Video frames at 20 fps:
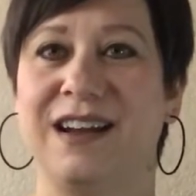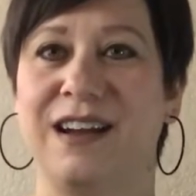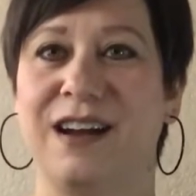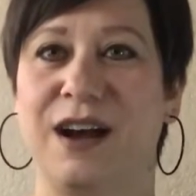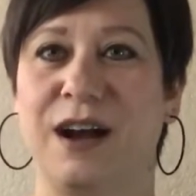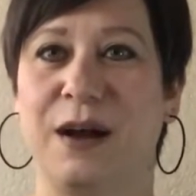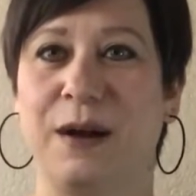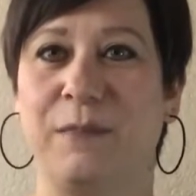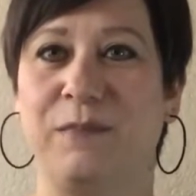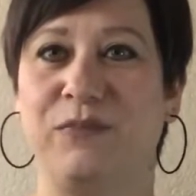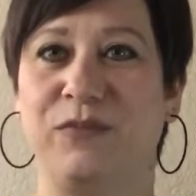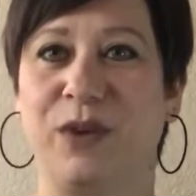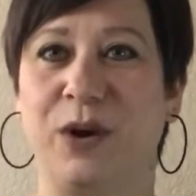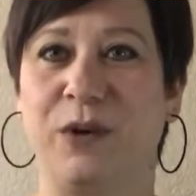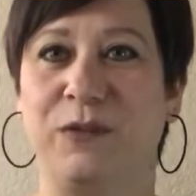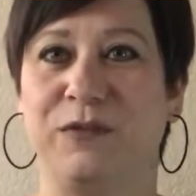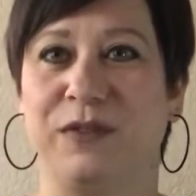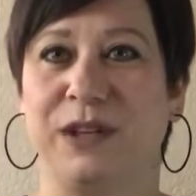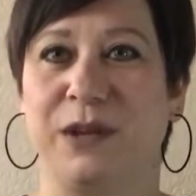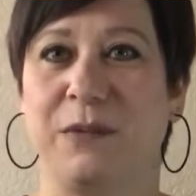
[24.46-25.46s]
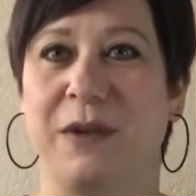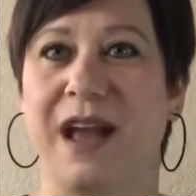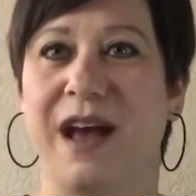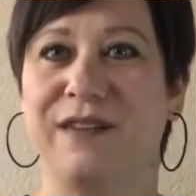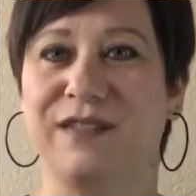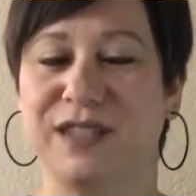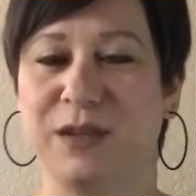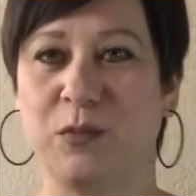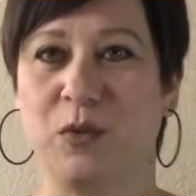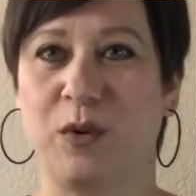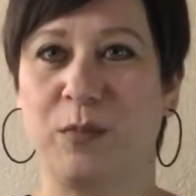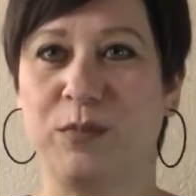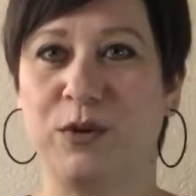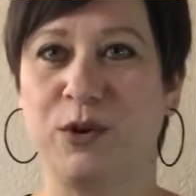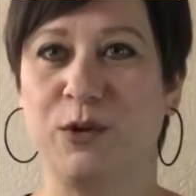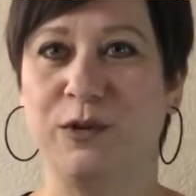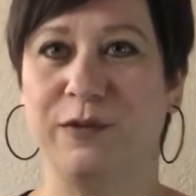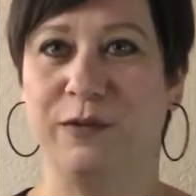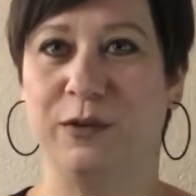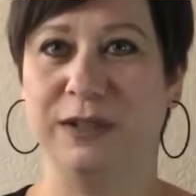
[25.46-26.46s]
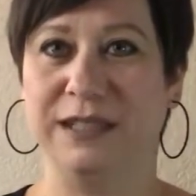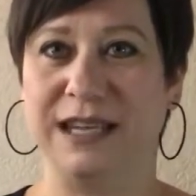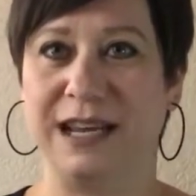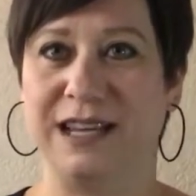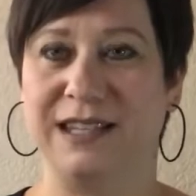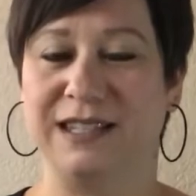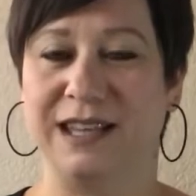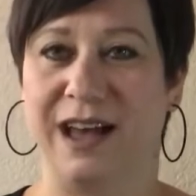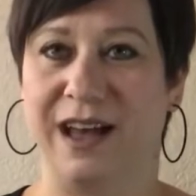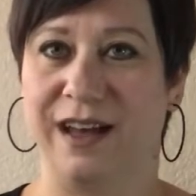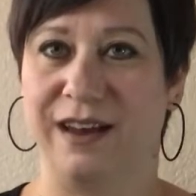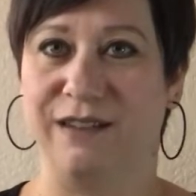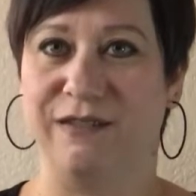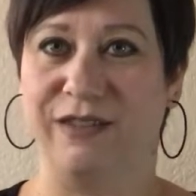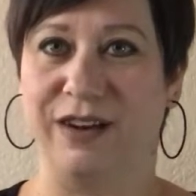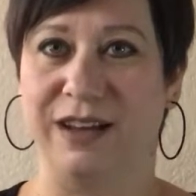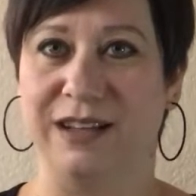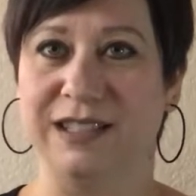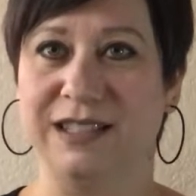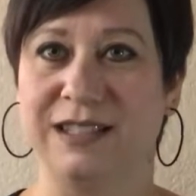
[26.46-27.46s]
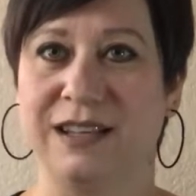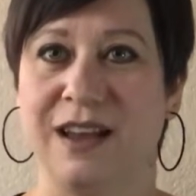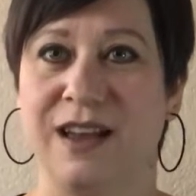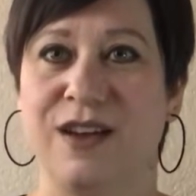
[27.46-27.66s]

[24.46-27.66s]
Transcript: and hopefully we have some more beautiful days ahead of us.